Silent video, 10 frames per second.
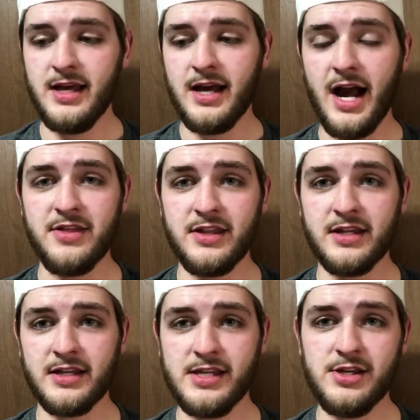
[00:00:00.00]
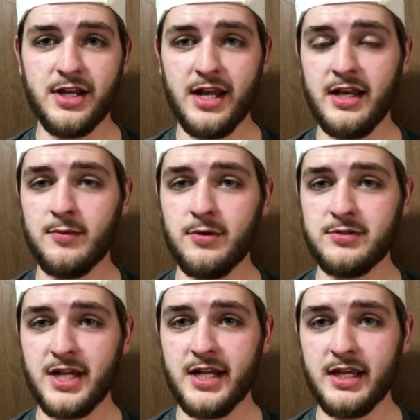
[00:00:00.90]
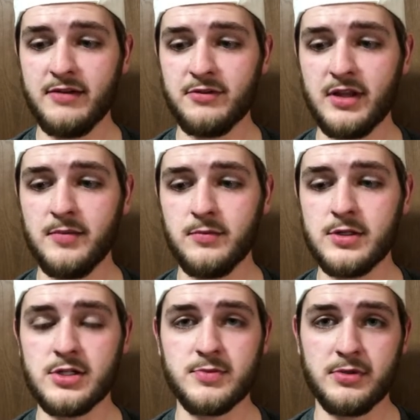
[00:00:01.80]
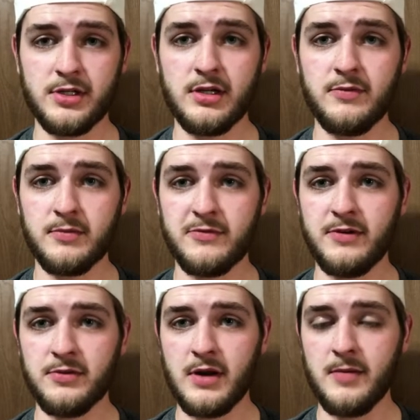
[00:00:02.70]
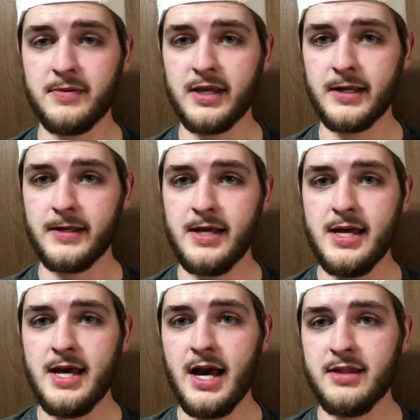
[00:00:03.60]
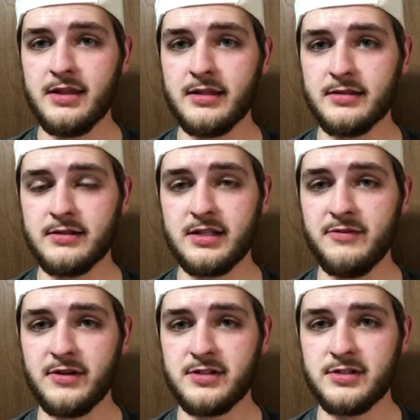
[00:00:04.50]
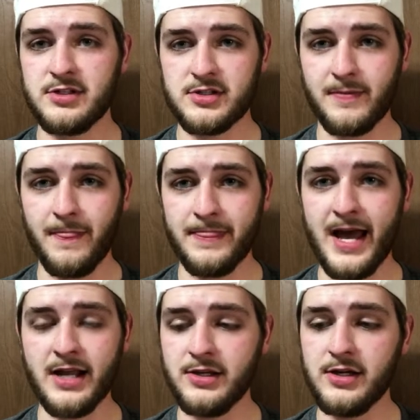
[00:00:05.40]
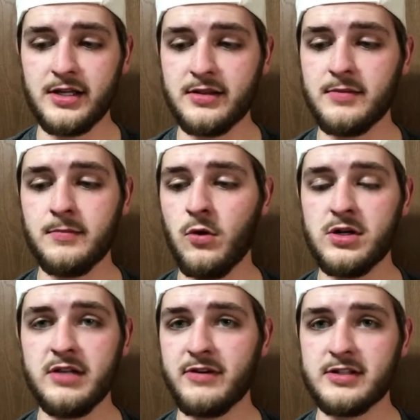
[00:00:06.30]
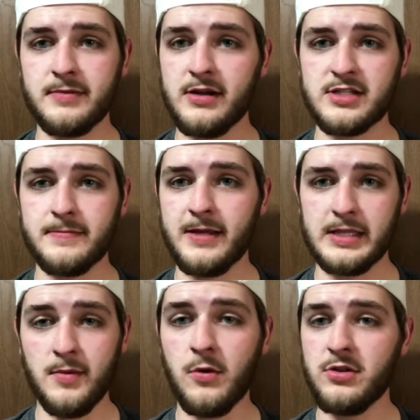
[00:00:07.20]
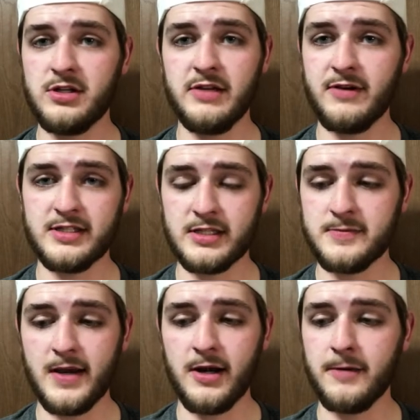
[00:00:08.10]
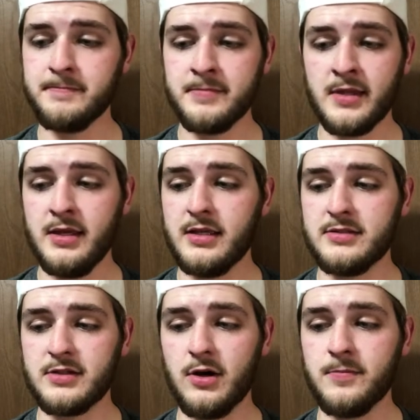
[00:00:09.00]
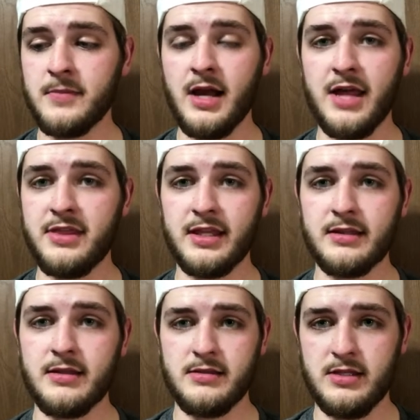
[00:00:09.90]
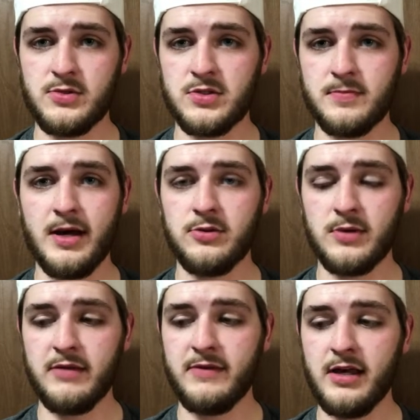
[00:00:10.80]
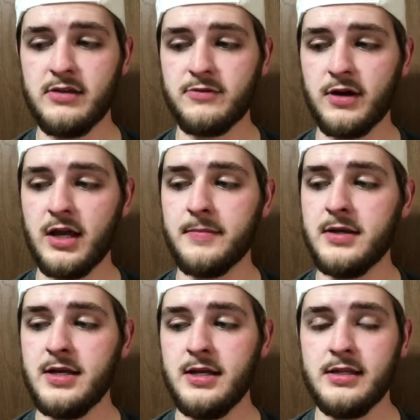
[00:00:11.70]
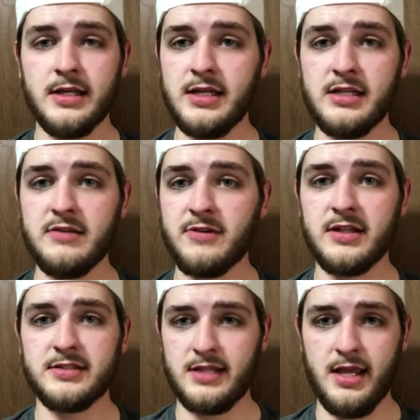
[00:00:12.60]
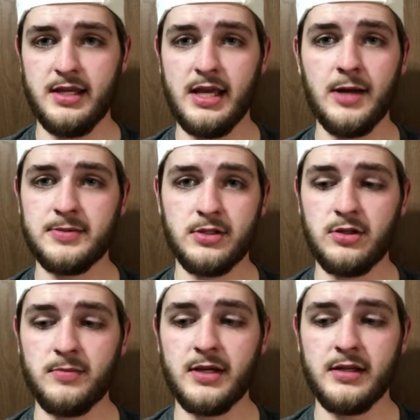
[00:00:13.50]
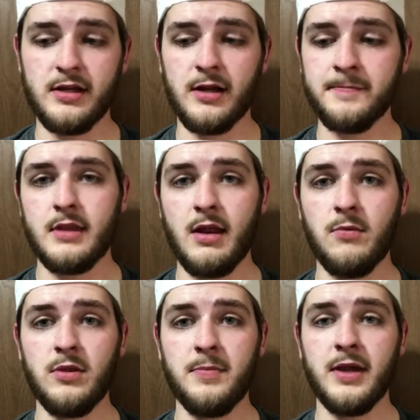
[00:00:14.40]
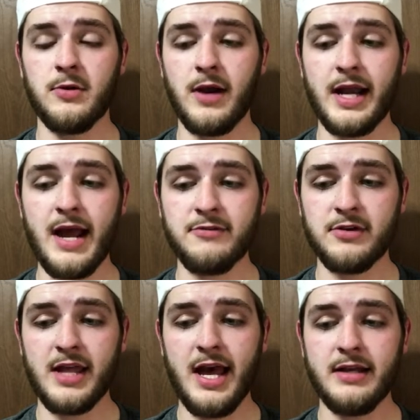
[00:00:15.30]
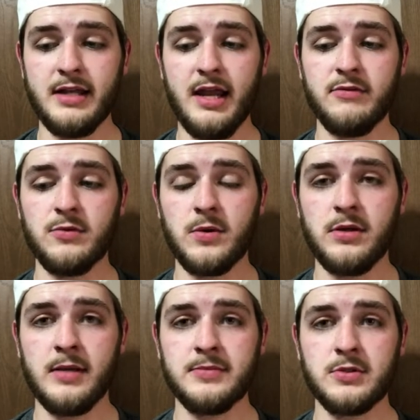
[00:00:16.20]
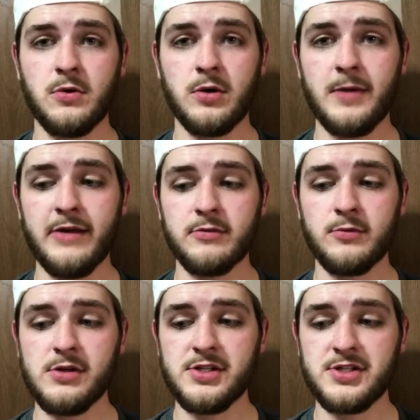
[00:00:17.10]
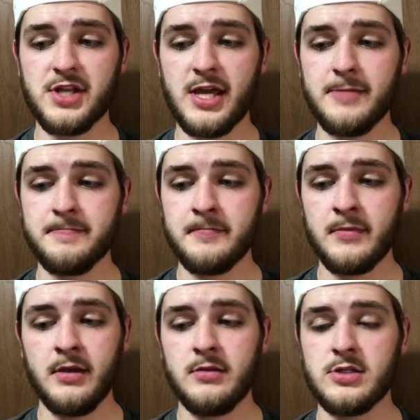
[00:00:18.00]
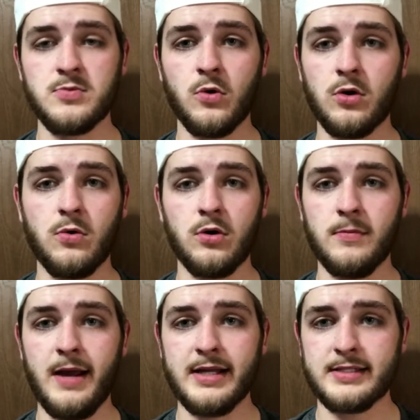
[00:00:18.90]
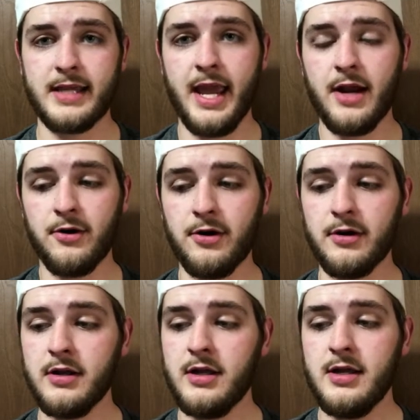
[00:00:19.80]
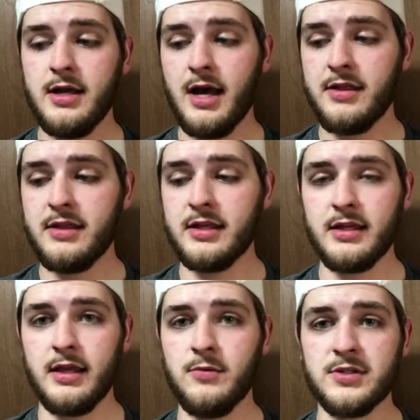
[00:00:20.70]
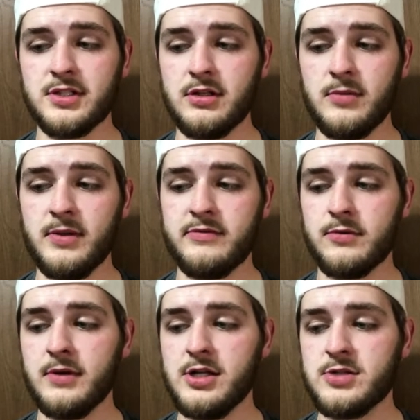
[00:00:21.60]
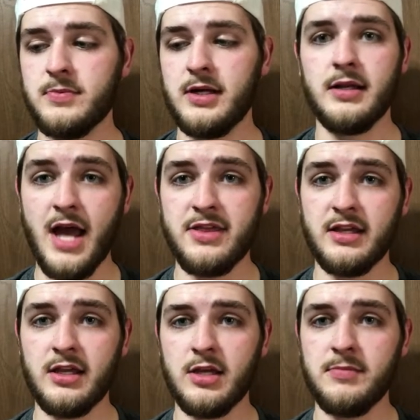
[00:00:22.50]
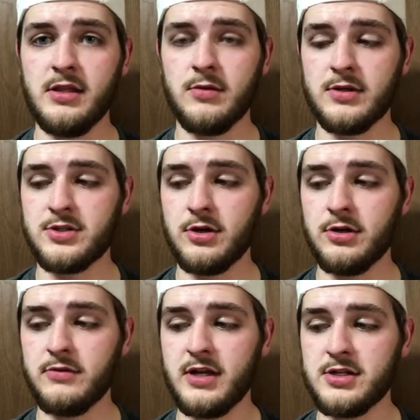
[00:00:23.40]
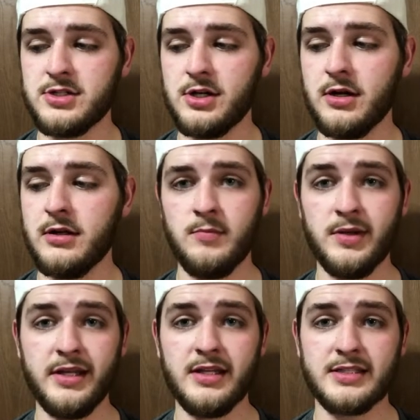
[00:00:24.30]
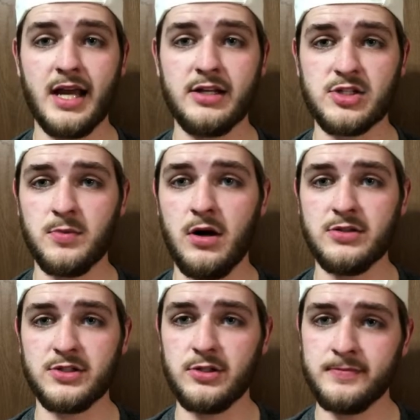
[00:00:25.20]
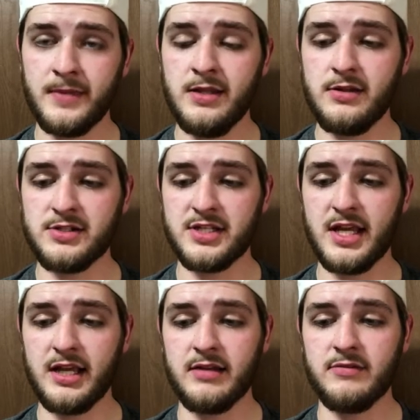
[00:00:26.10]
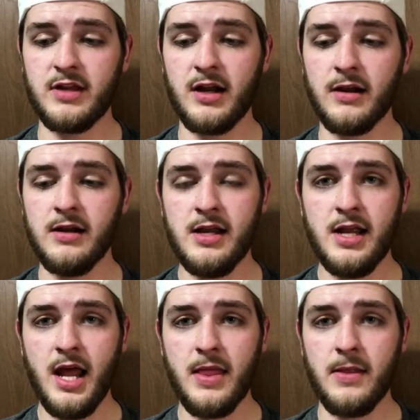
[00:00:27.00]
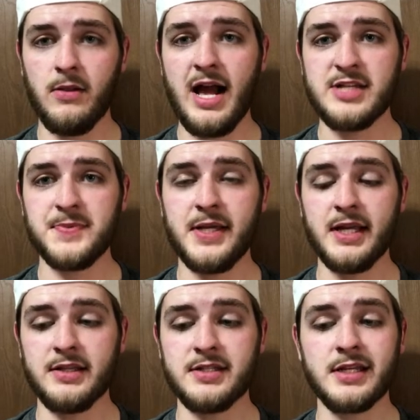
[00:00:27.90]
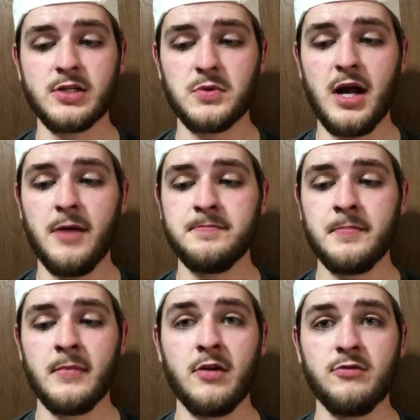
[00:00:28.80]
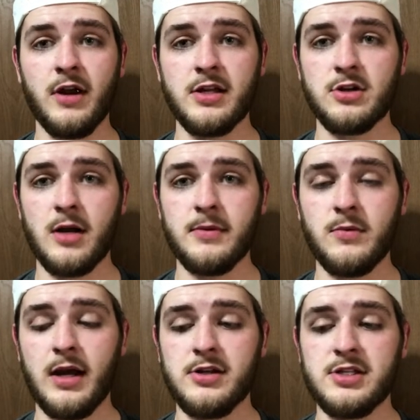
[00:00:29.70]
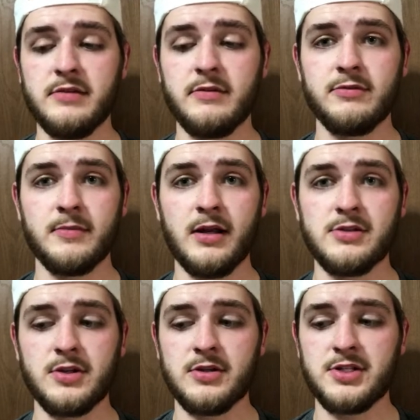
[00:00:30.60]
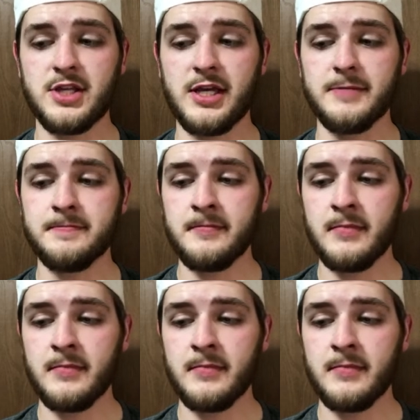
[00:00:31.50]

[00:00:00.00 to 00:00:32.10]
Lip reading: I think he could end up rotating in for them, which is pretty good from a 5th-round pick. I think their defense is just not good, and the more defensive players they pick, the more their defense gets better. And so I think this was about the right value for him. They need defense, and he helps a little bit here. Then the pick right after that, Avery Williams, cornerback from Boise State. Just more cornerbacks can't hurt. I think he was a little bit of a reach, but I think he could be the returner next year, but he is kind of small, so there's a negative there. And then their last pick in the 6th round, Frank Darby, wide receiver from Arizona State.